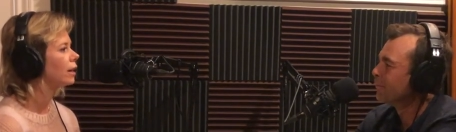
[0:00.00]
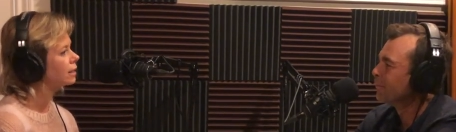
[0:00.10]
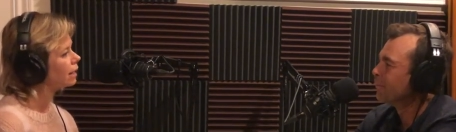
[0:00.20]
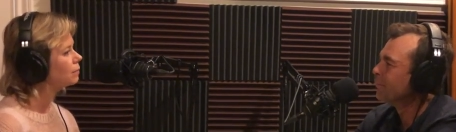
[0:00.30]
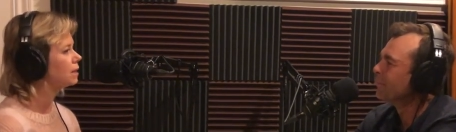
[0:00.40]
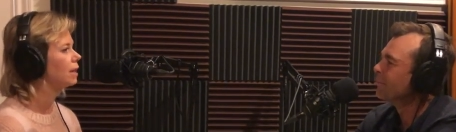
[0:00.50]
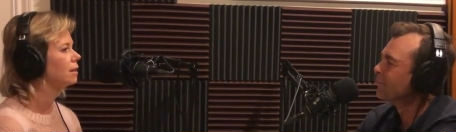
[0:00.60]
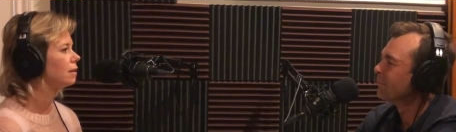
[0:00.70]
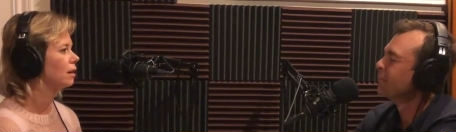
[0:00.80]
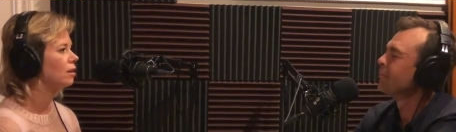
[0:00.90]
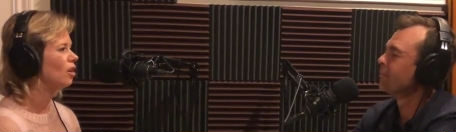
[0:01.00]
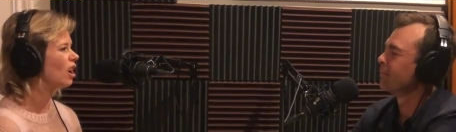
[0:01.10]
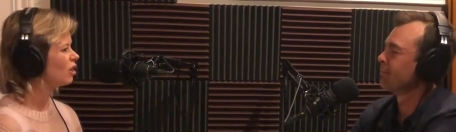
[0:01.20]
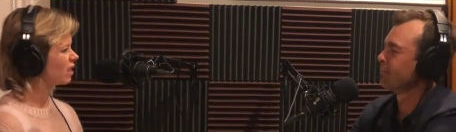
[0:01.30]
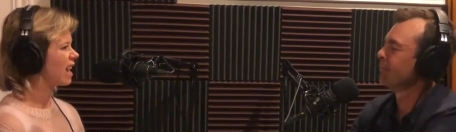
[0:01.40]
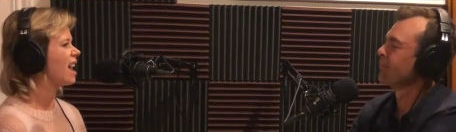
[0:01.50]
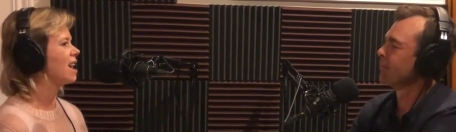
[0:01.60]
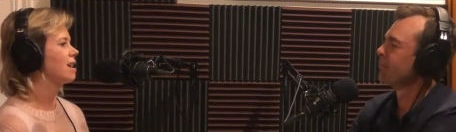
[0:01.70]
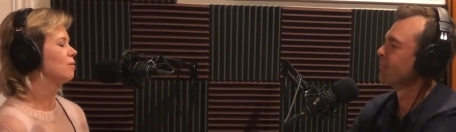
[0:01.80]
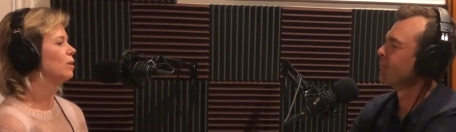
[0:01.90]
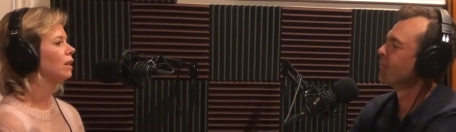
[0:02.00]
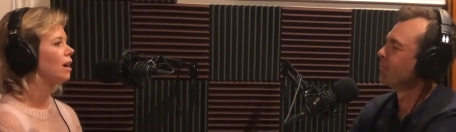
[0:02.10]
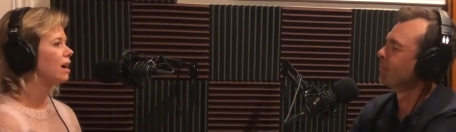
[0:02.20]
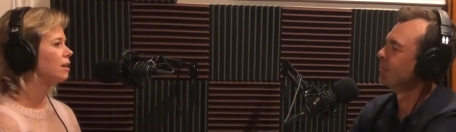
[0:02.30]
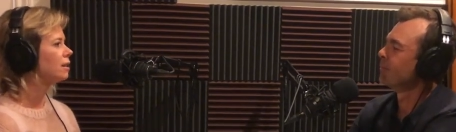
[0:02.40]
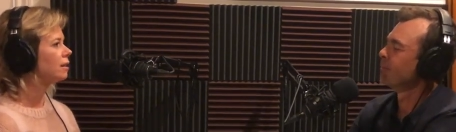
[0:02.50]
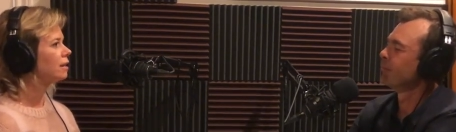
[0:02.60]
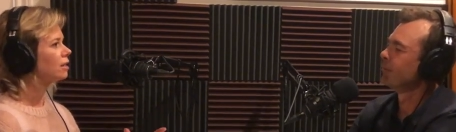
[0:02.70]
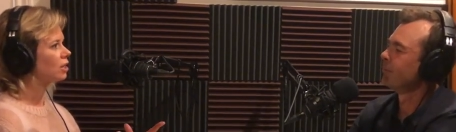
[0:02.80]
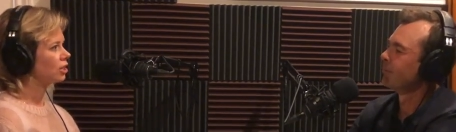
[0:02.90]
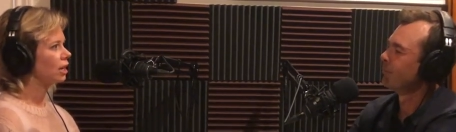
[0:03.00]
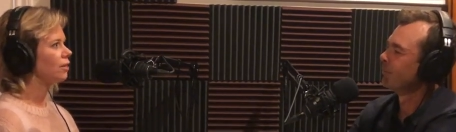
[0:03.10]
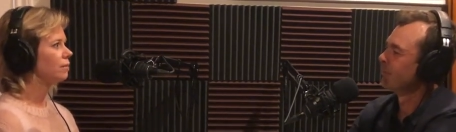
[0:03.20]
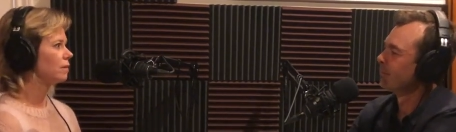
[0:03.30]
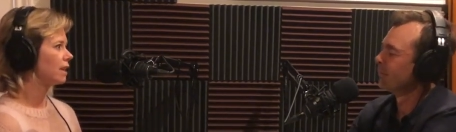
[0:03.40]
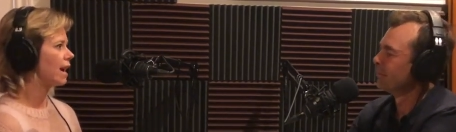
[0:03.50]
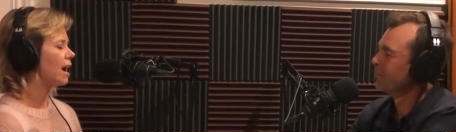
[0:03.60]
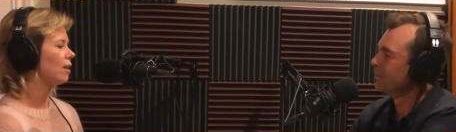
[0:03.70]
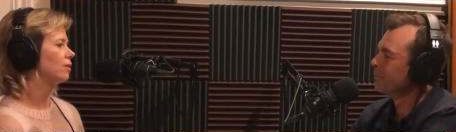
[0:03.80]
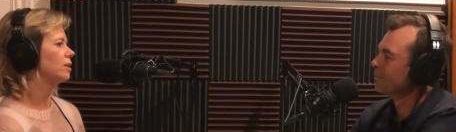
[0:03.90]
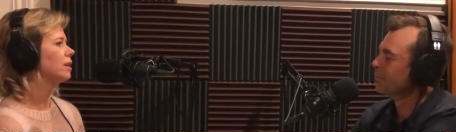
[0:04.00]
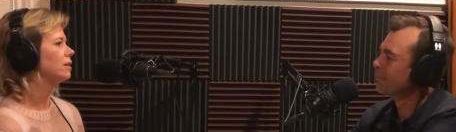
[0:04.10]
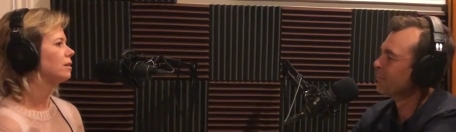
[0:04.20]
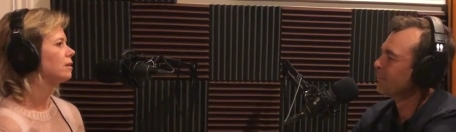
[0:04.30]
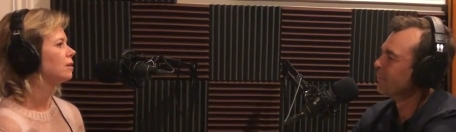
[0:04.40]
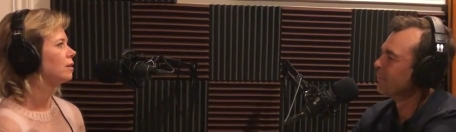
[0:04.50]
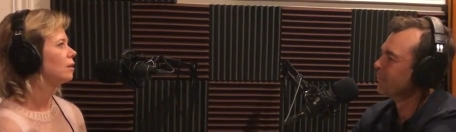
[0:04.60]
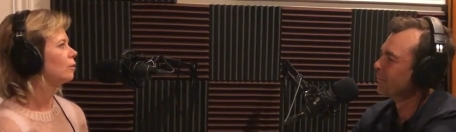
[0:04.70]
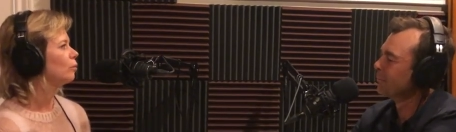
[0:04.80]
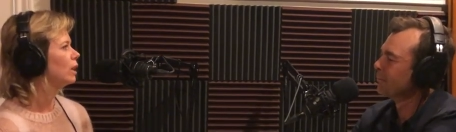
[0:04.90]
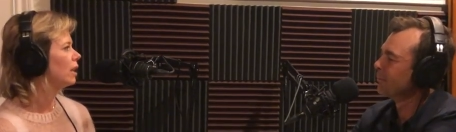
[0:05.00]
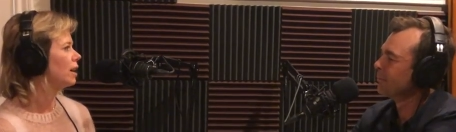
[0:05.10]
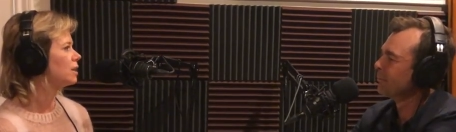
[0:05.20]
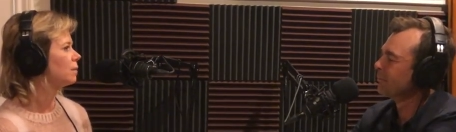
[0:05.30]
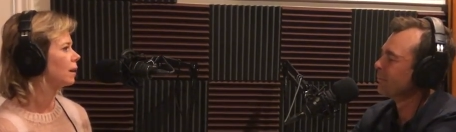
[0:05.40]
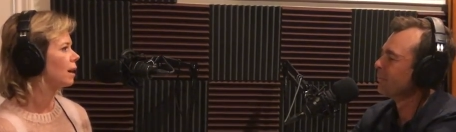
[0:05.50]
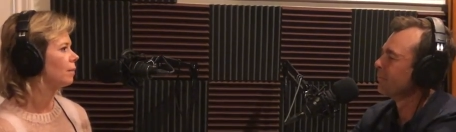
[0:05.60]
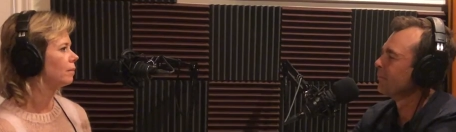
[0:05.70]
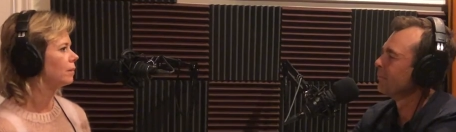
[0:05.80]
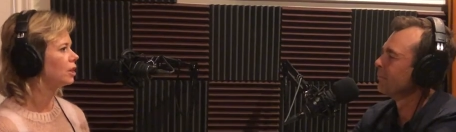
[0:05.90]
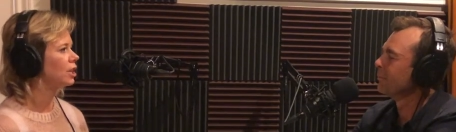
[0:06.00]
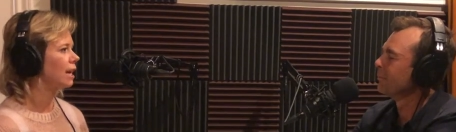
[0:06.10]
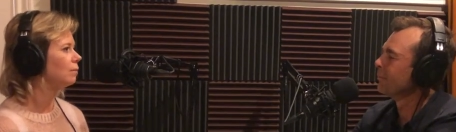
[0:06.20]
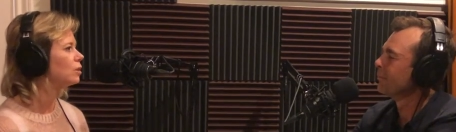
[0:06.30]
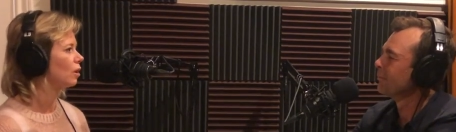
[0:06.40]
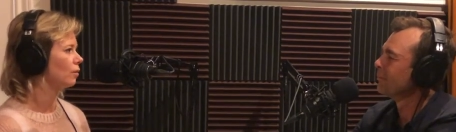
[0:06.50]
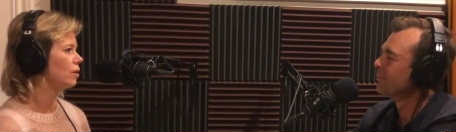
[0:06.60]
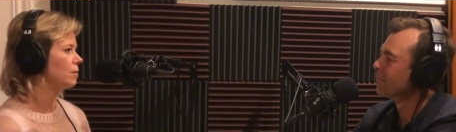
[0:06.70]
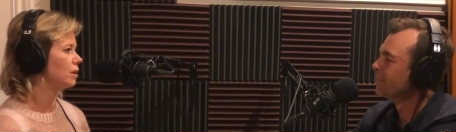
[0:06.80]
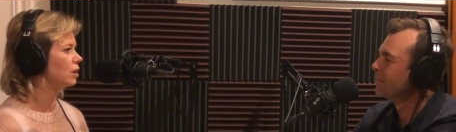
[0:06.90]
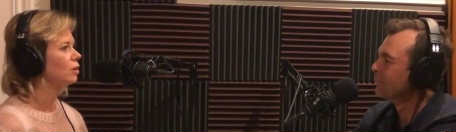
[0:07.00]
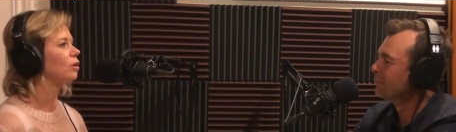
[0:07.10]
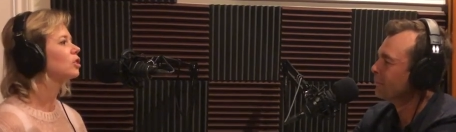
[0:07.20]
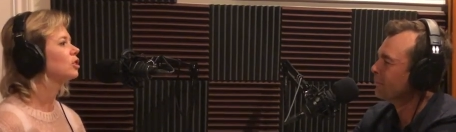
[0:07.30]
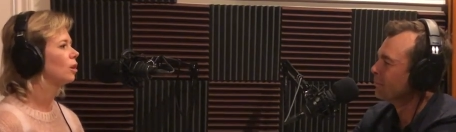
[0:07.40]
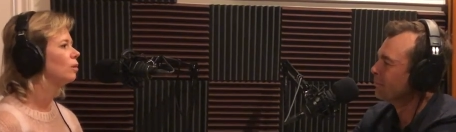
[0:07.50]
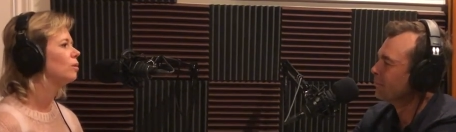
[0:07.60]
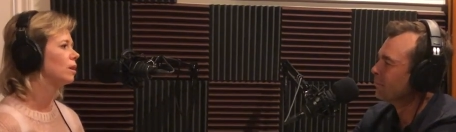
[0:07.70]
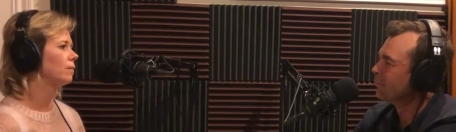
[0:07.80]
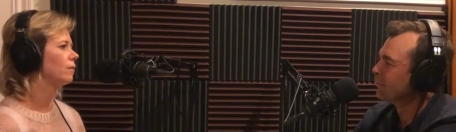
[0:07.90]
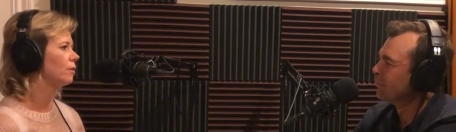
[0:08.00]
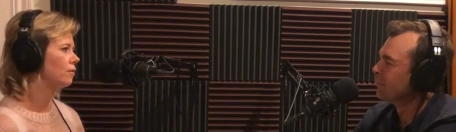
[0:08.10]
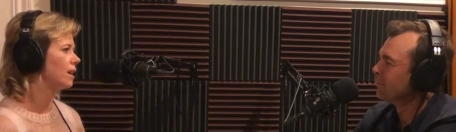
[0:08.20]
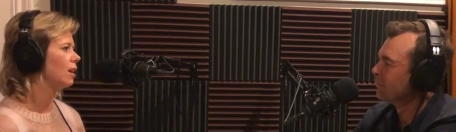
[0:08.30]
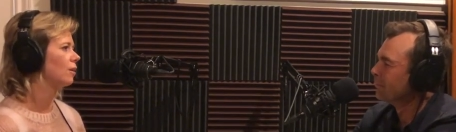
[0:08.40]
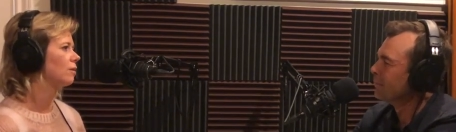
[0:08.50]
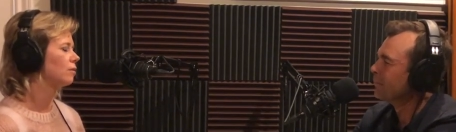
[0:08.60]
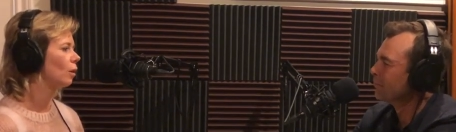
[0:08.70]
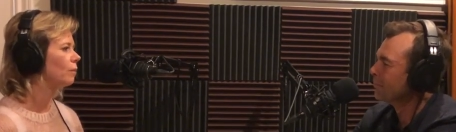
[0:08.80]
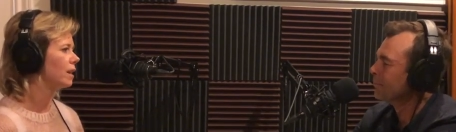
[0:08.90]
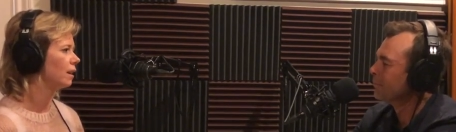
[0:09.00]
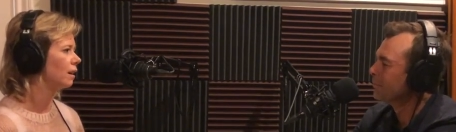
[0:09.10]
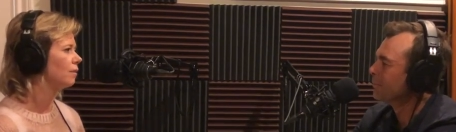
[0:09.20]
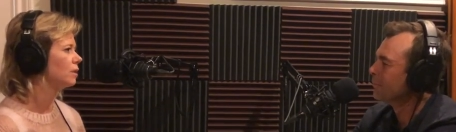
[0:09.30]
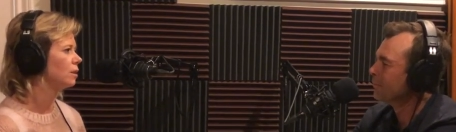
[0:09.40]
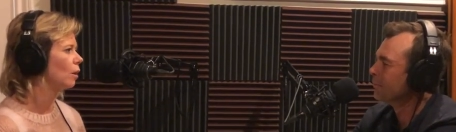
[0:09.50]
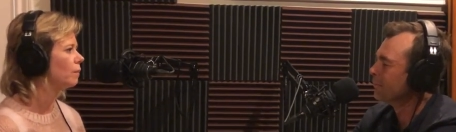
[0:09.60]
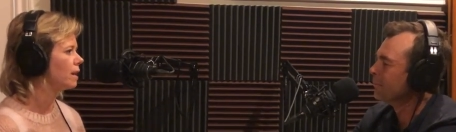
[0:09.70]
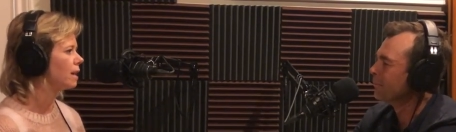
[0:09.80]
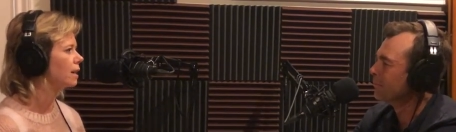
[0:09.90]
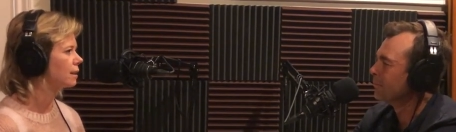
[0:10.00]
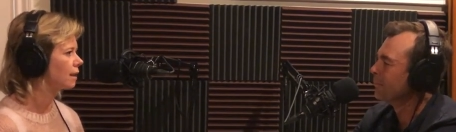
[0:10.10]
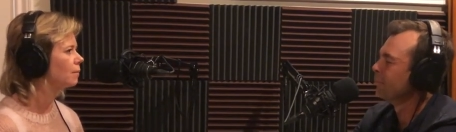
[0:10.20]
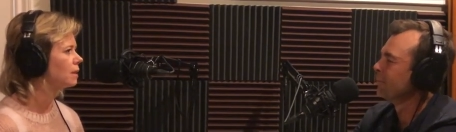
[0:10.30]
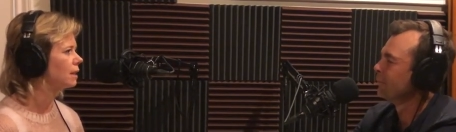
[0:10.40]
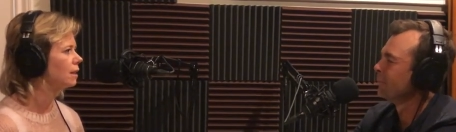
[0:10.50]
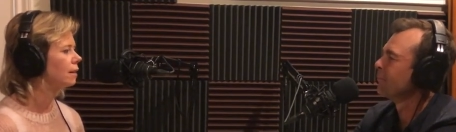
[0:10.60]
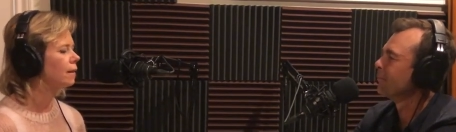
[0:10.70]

Speaker 1: accepted, that are not okay. And we learn to shut them down and we learn to become ashamed of them and to not show them for fear of not being loved and not being accepted.